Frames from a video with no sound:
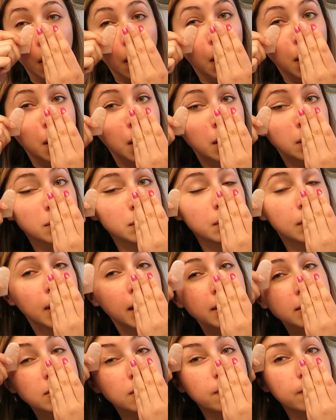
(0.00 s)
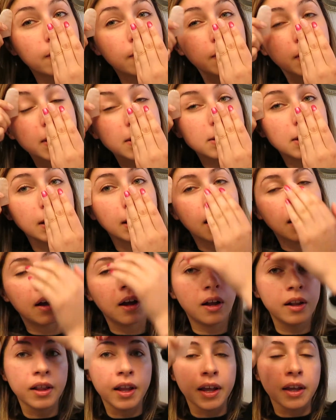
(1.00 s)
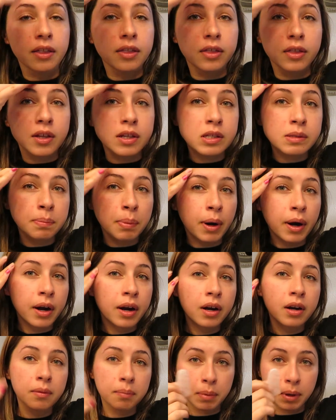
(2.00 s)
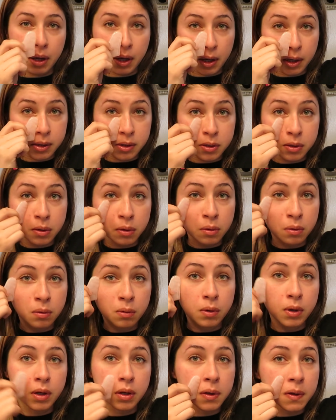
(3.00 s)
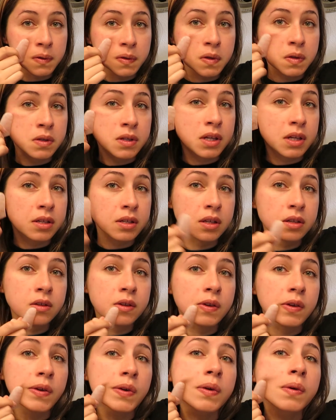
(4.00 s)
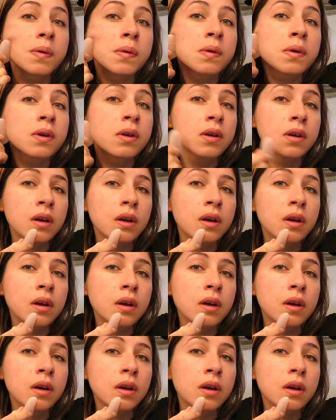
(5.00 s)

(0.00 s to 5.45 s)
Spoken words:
And I do like to focus a lot on like this part, because this is easy to do.